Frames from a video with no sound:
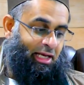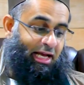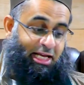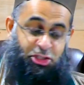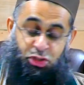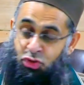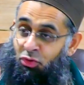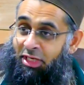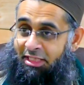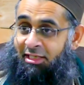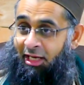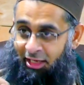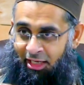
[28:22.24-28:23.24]
As soon as,
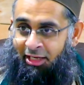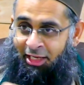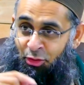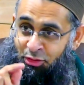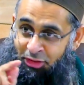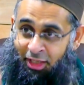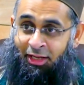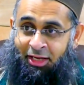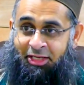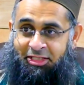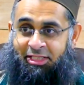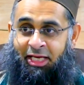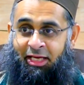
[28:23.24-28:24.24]
now Talha
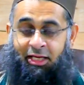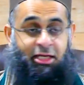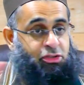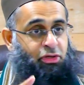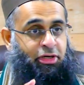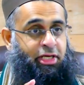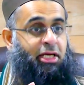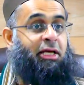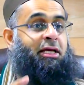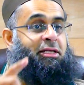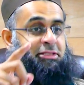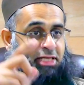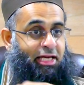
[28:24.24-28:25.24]
is saying, sorry,
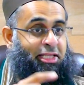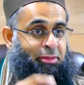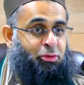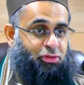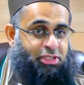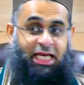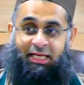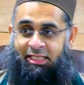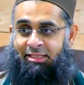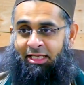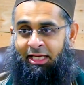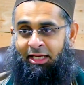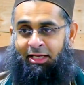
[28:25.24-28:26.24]
Sa'id ibn Zayd is
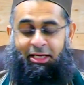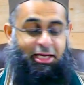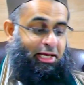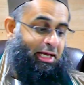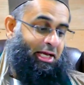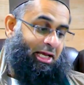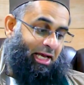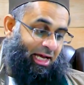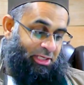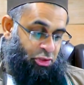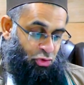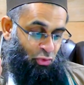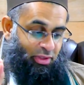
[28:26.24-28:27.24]
saying, as
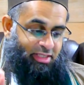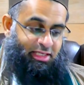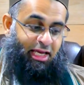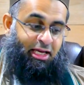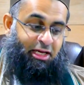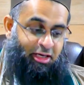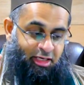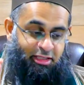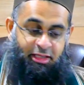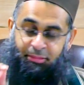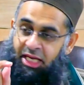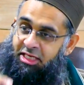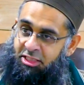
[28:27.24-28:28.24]
soon as I heard the
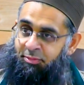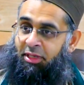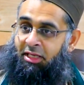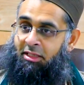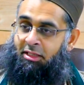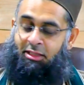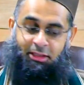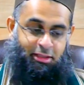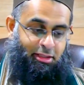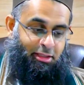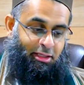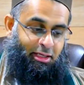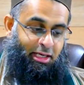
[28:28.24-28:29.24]
man speak
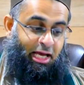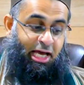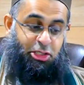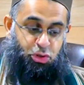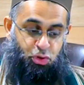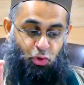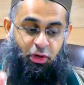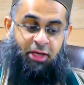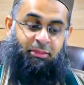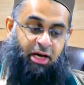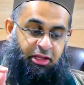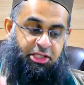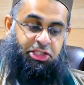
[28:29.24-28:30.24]
and saw
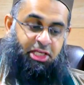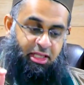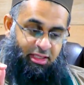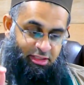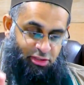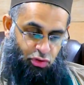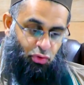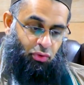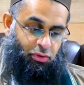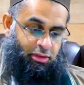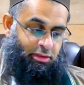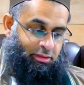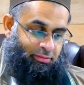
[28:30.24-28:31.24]
him unsheathe his
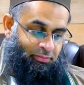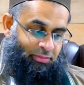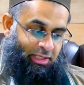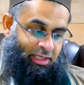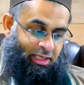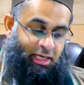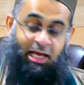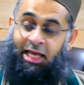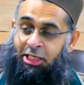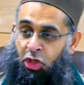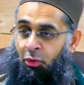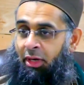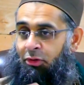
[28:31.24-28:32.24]
sword and
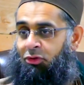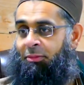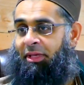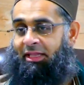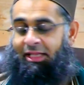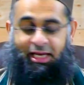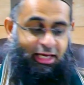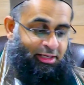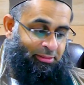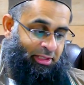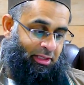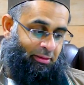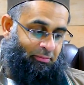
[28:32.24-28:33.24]
go out to meet the
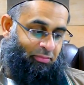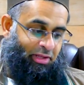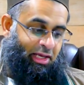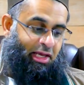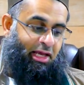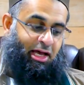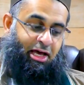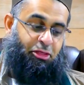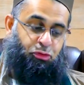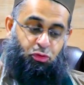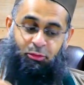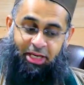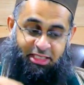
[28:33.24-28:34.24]
enemy, I
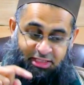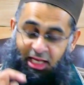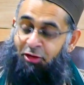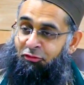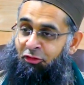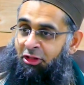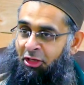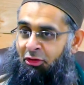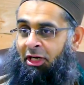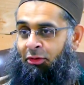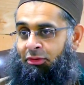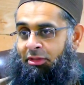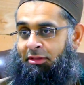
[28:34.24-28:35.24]
threw myself on the
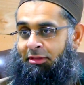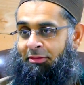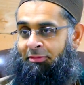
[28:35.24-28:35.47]
ground